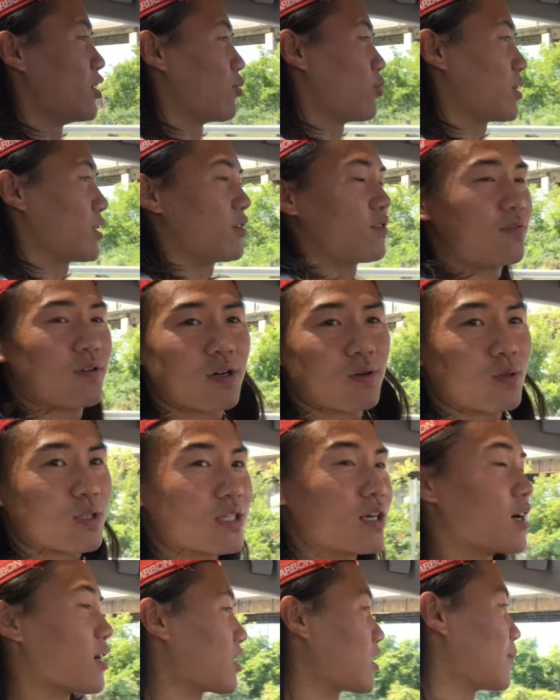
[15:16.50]
what the fuck we're
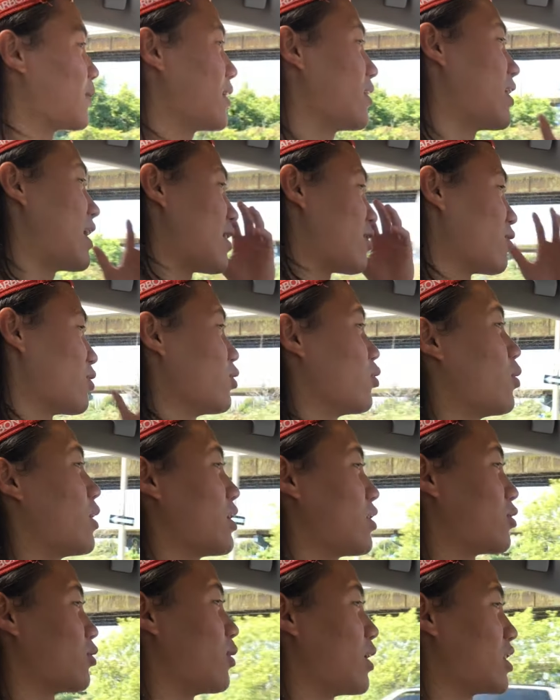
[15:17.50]
talking about, I don't know why
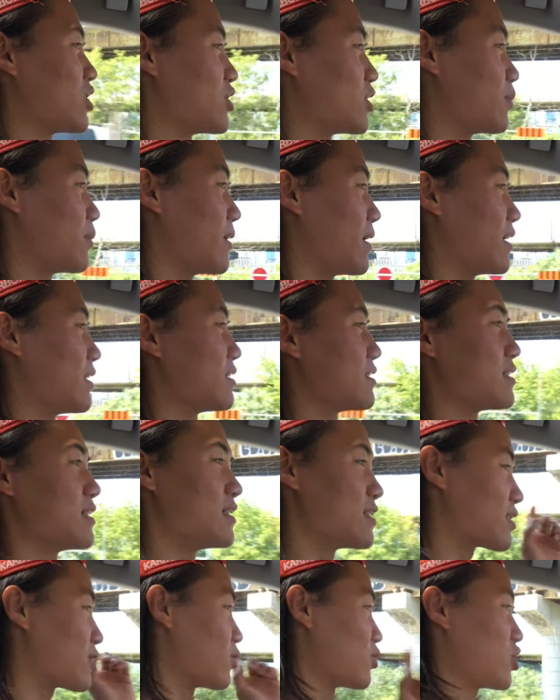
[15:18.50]
you're watching it behind the
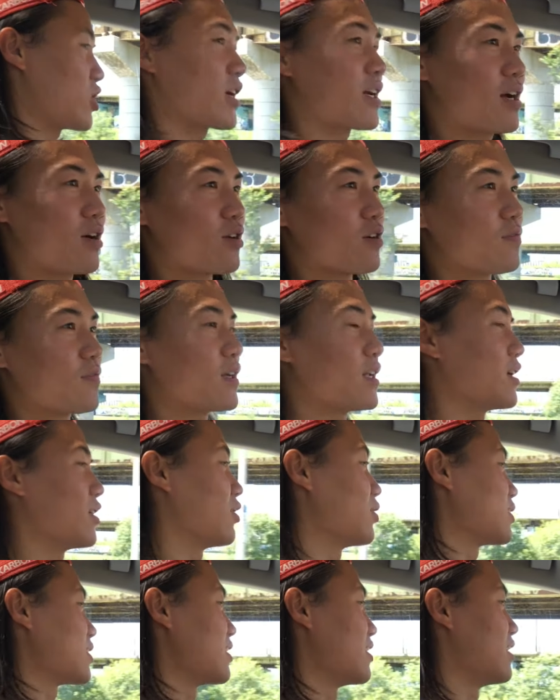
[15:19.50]
scenes. Go check out our
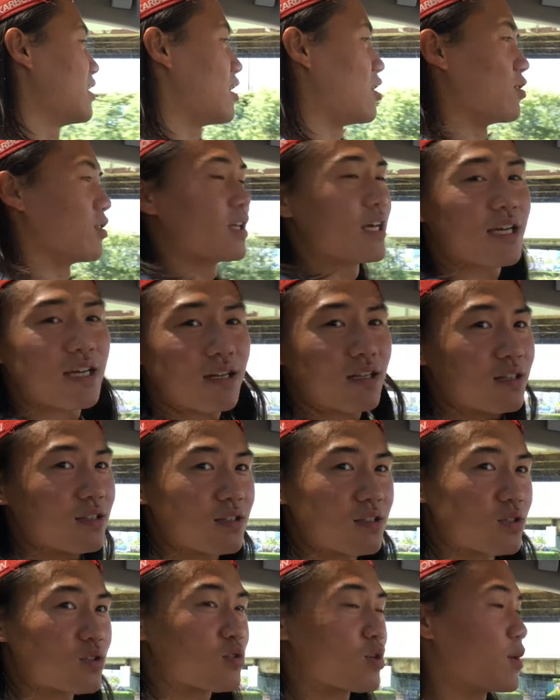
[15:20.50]
video. I'll yeah, link it in the
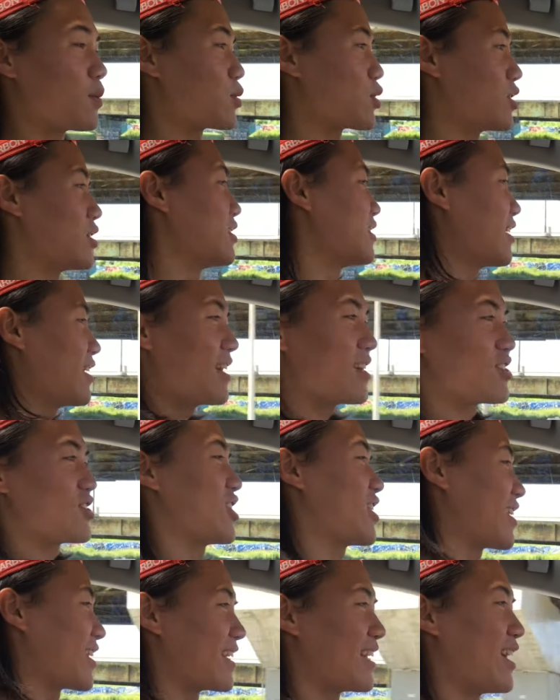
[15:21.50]
description. The yeah,
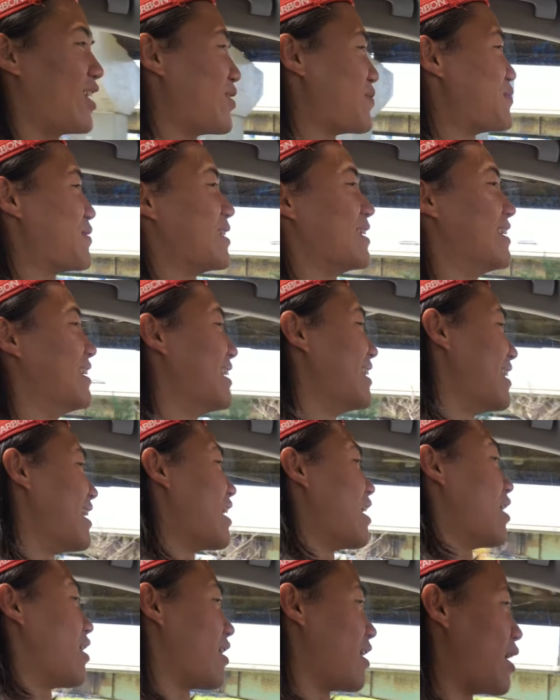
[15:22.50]
check it out. But
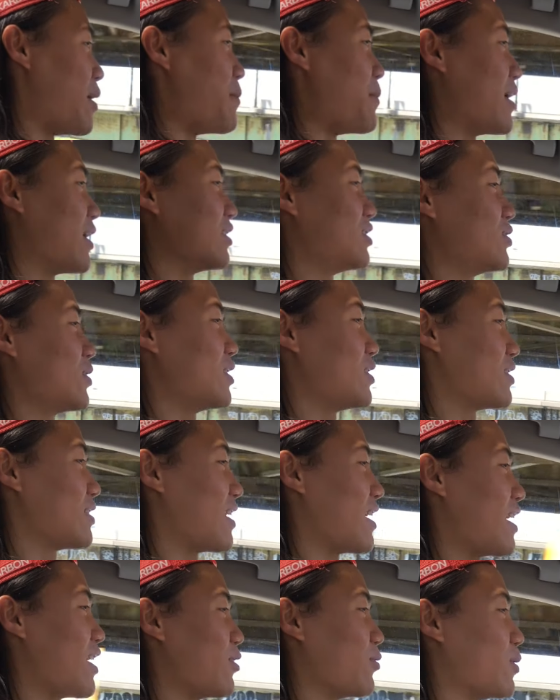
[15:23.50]
all right, I'm about to enter the
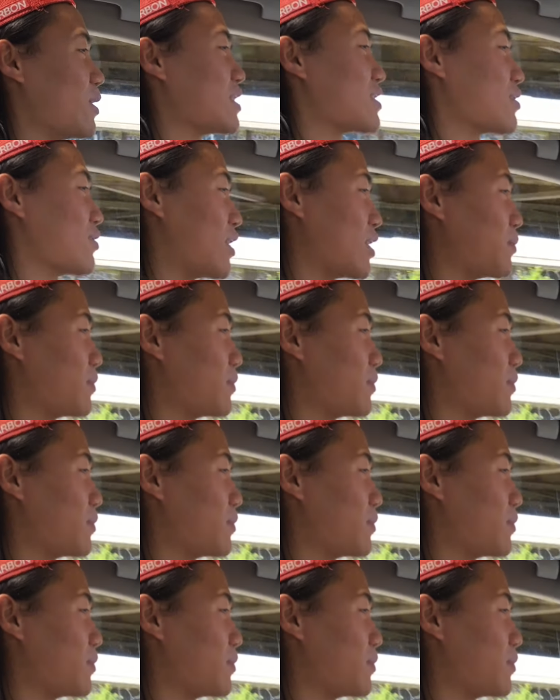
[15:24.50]
highway, so I